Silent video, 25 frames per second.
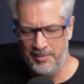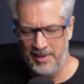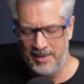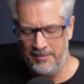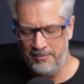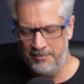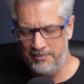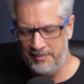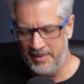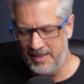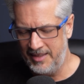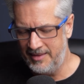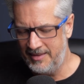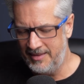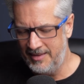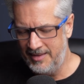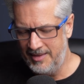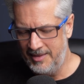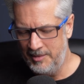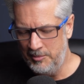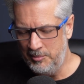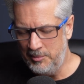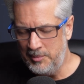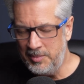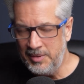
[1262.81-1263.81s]
But
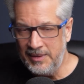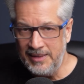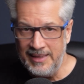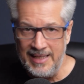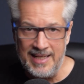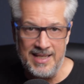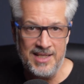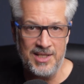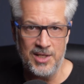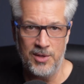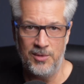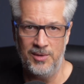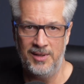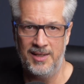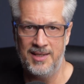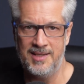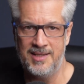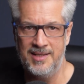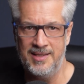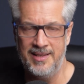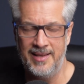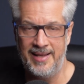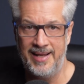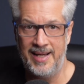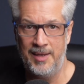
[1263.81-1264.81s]
please go and
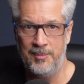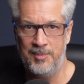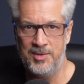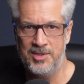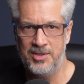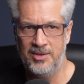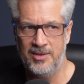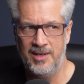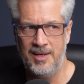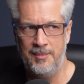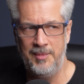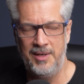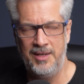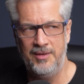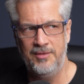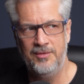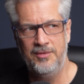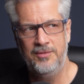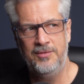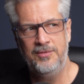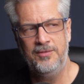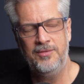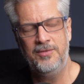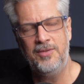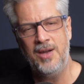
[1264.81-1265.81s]
listen to that episode. I mean,
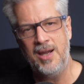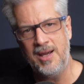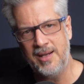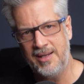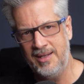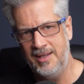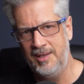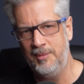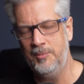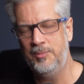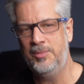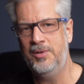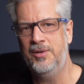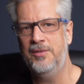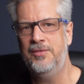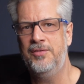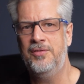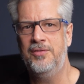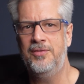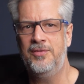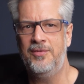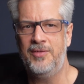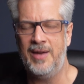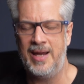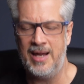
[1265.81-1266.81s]
fucking
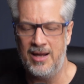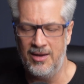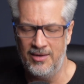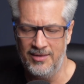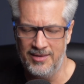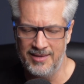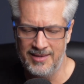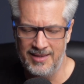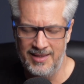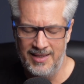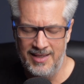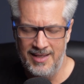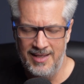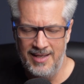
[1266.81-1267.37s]
profound.